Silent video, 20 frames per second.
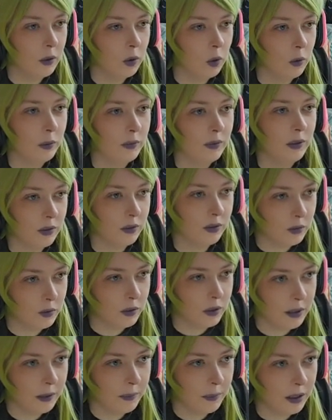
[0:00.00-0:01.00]

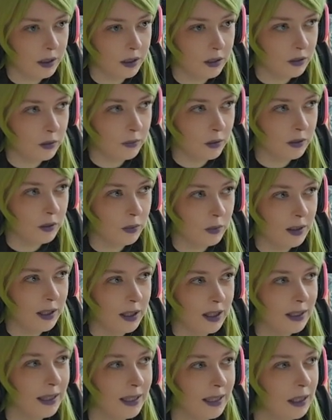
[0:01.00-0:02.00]
obviously, because we, we
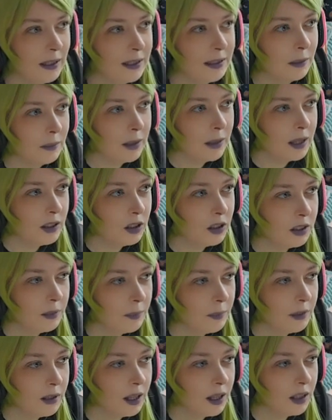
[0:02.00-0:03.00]
need to get some of that
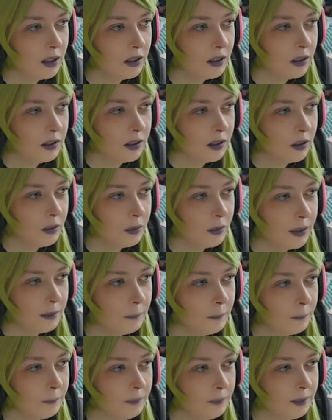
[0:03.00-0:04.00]
shipment action, don't we?
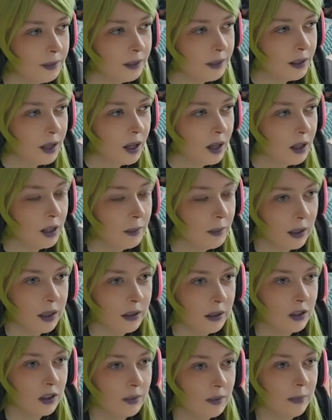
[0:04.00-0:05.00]
It's all about
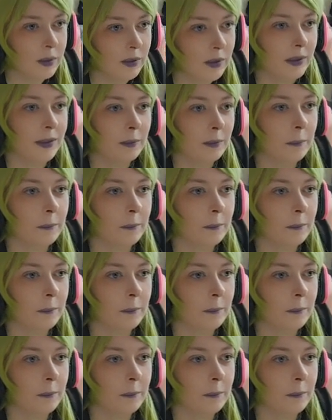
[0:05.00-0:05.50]
the shipment.